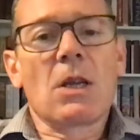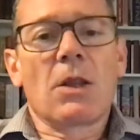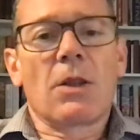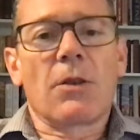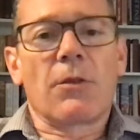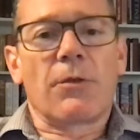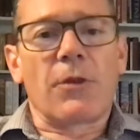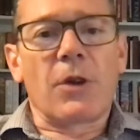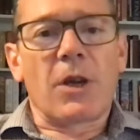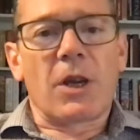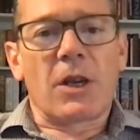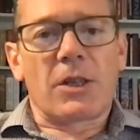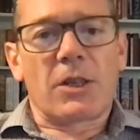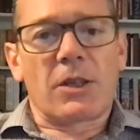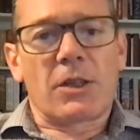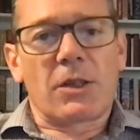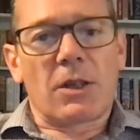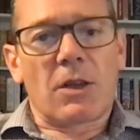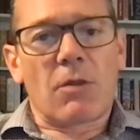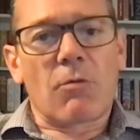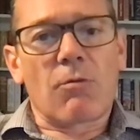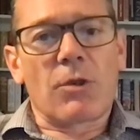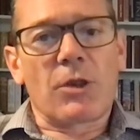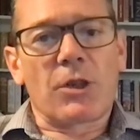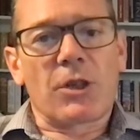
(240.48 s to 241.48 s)
The
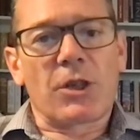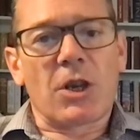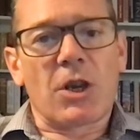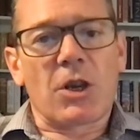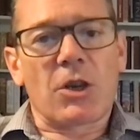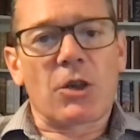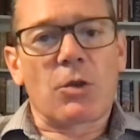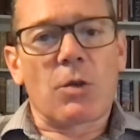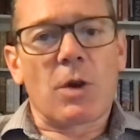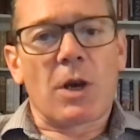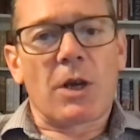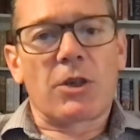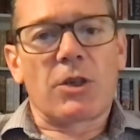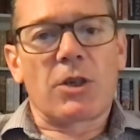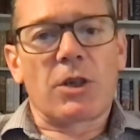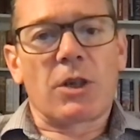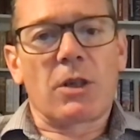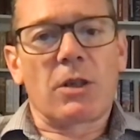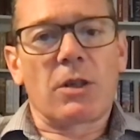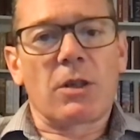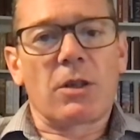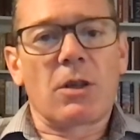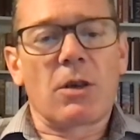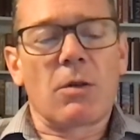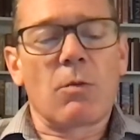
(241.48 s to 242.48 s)
first research
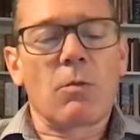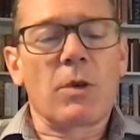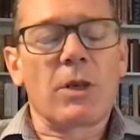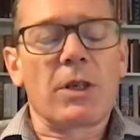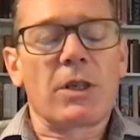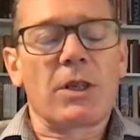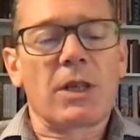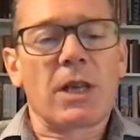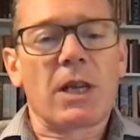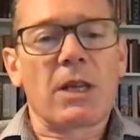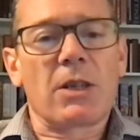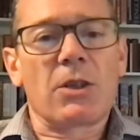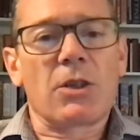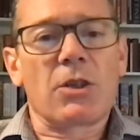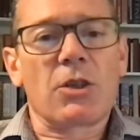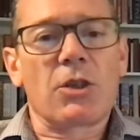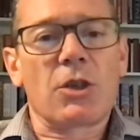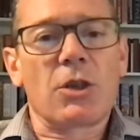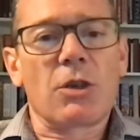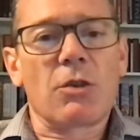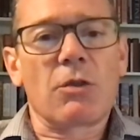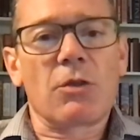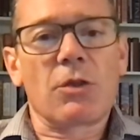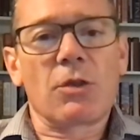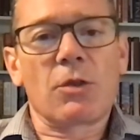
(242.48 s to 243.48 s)
question that we sent the
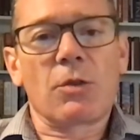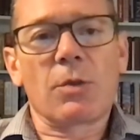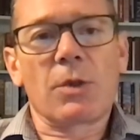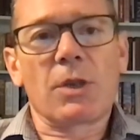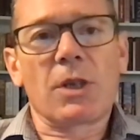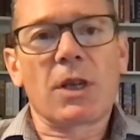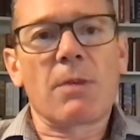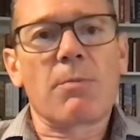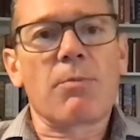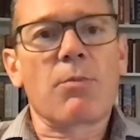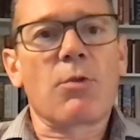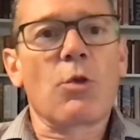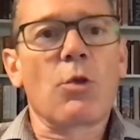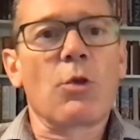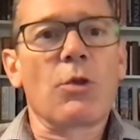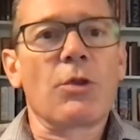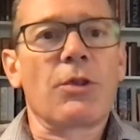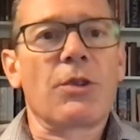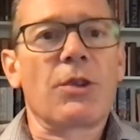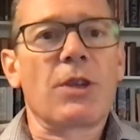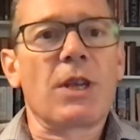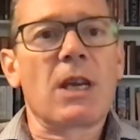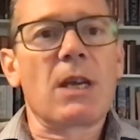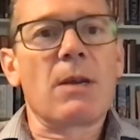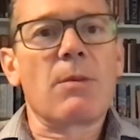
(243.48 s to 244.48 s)
students was a broad
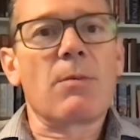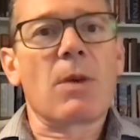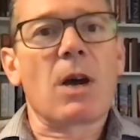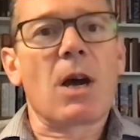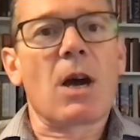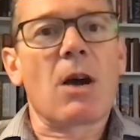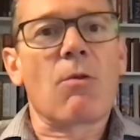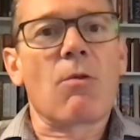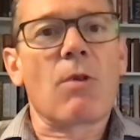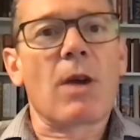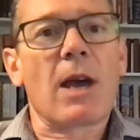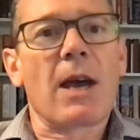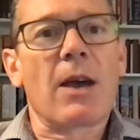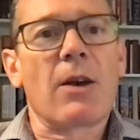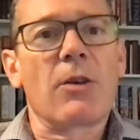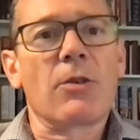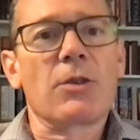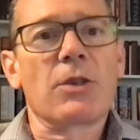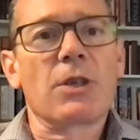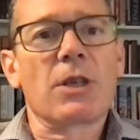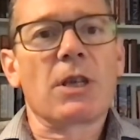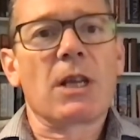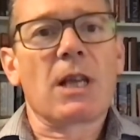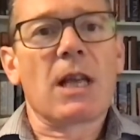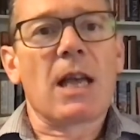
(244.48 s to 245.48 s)
theme
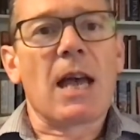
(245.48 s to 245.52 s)
around,